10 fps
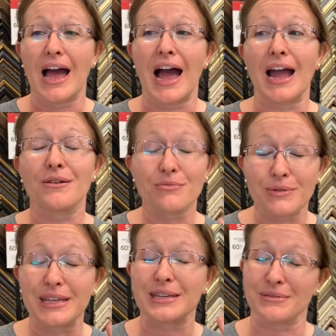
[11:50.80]
I
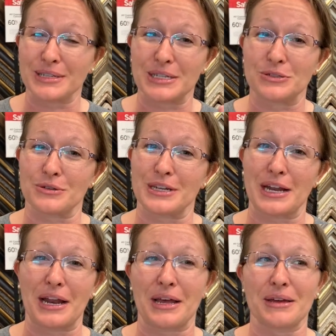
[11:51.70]
really, really enjoyed
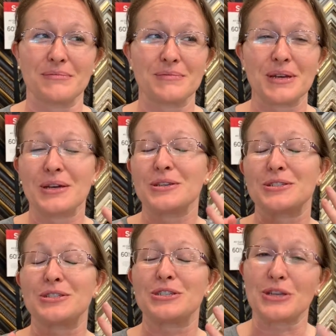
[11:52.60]
it, and I'm
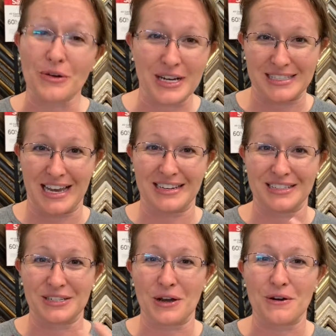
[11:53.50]
so
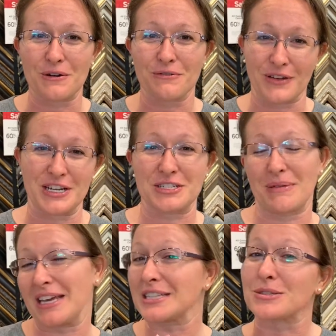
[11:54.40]
excited to go finish
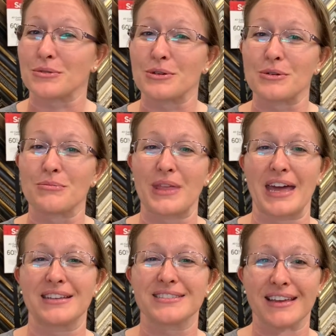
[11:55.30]
my kids' room
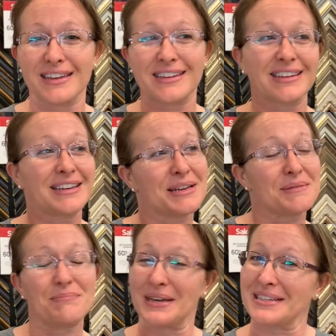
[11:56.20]
that is like
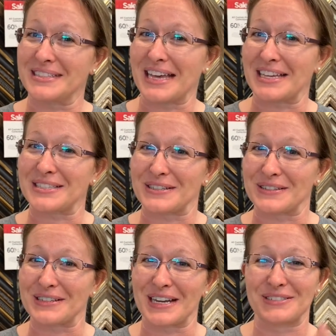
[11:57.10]
been a
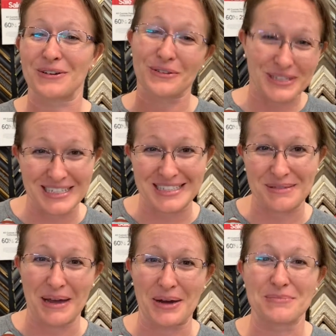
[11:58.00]
disaster and totally needs
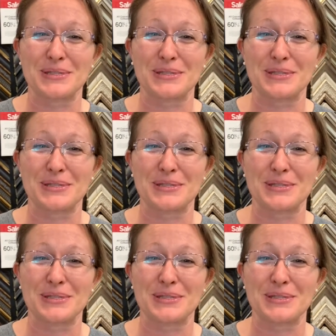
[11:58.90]
some help.